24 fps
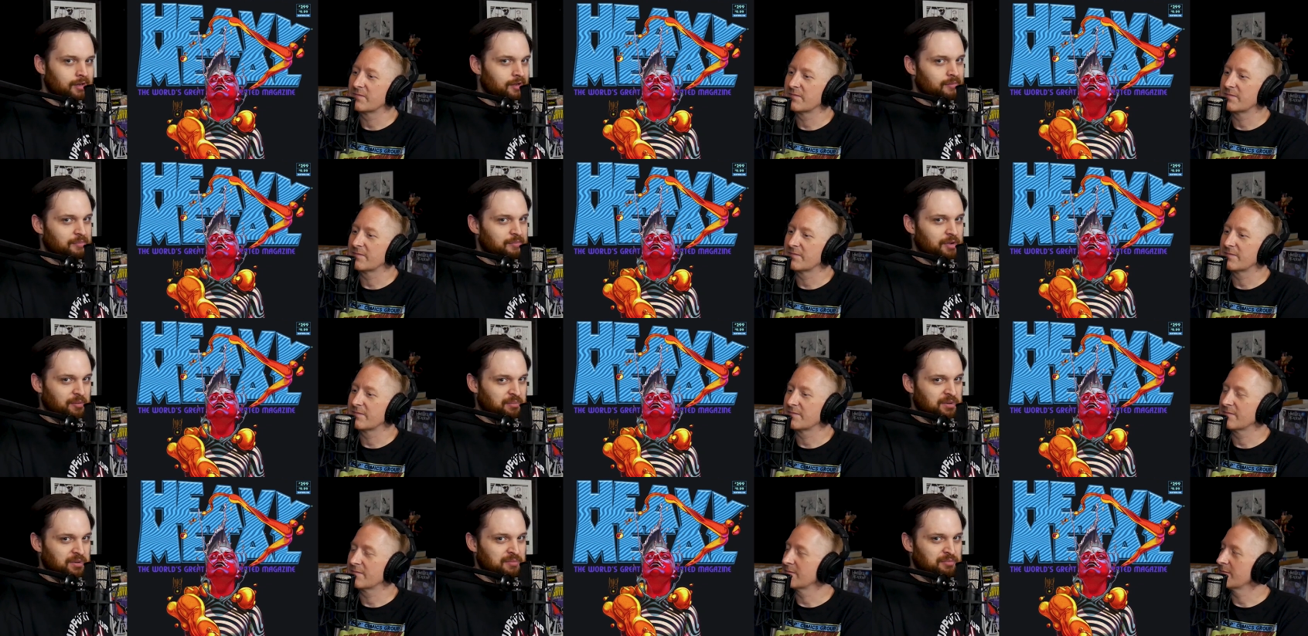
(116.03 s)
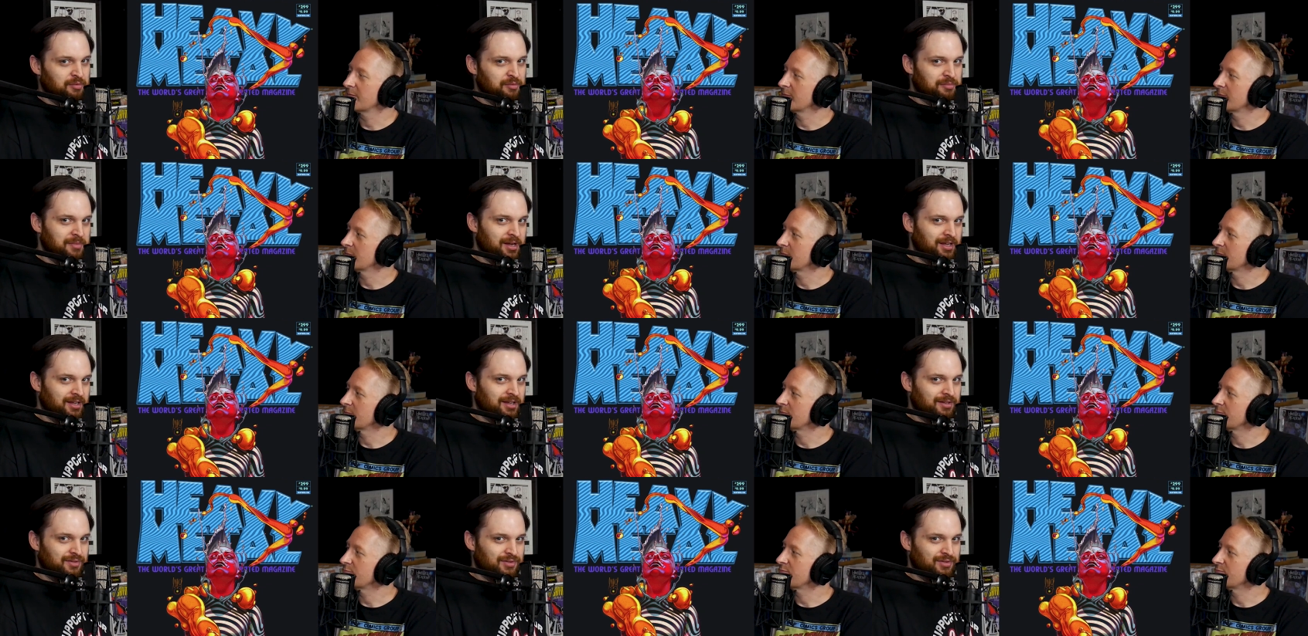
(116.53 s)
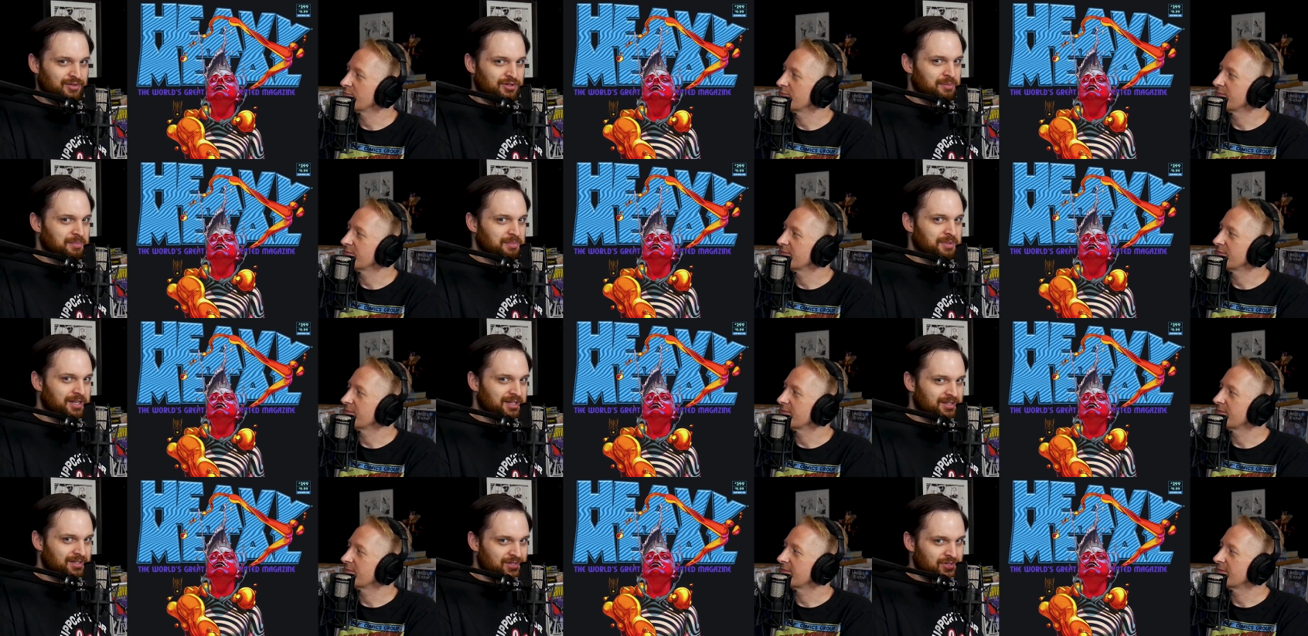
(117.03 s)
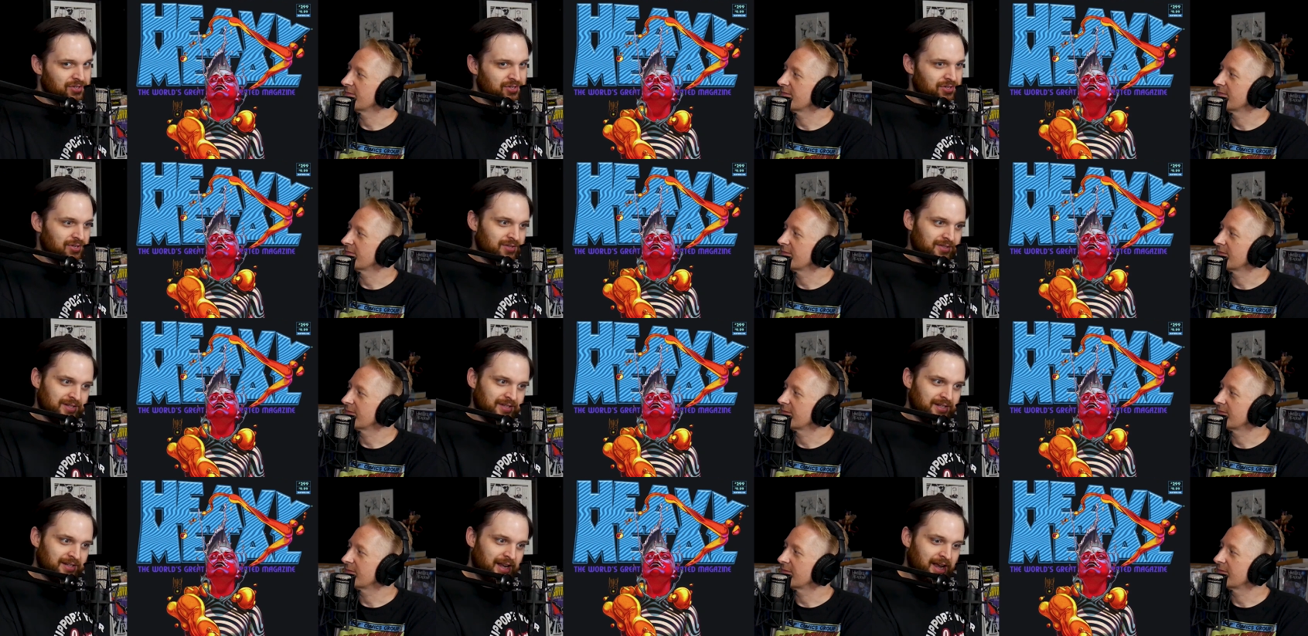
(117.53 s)
Speaker 1: about people making stupid
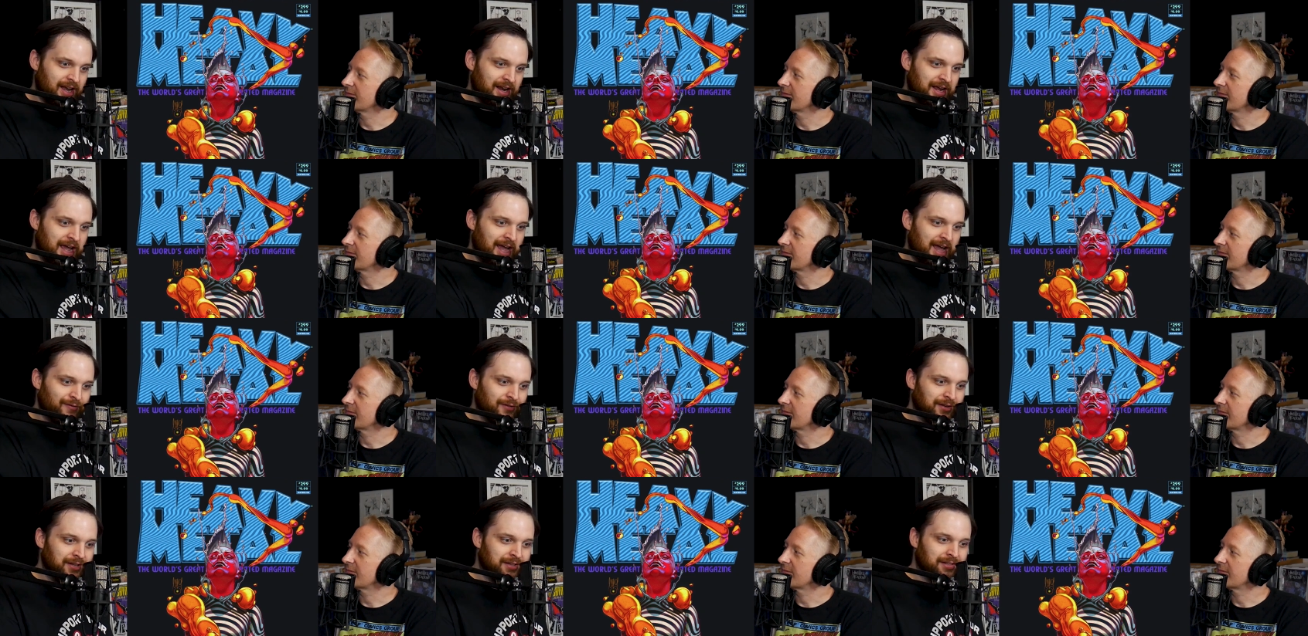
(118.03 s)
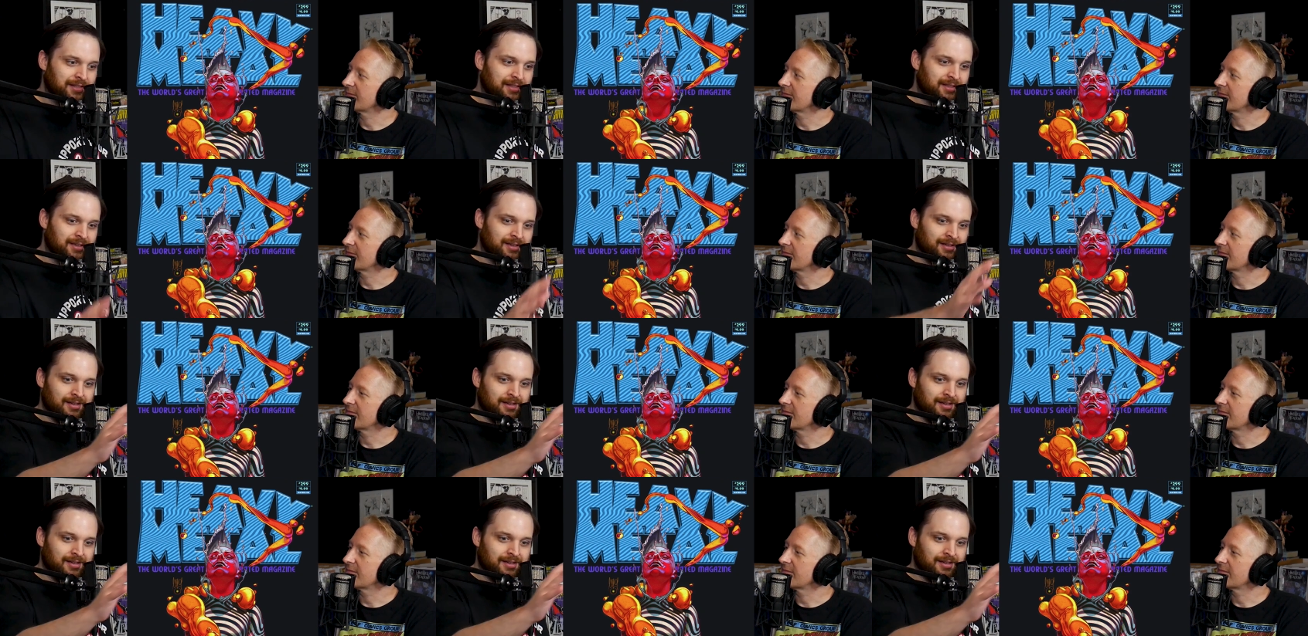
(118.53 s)
decisions and kind of having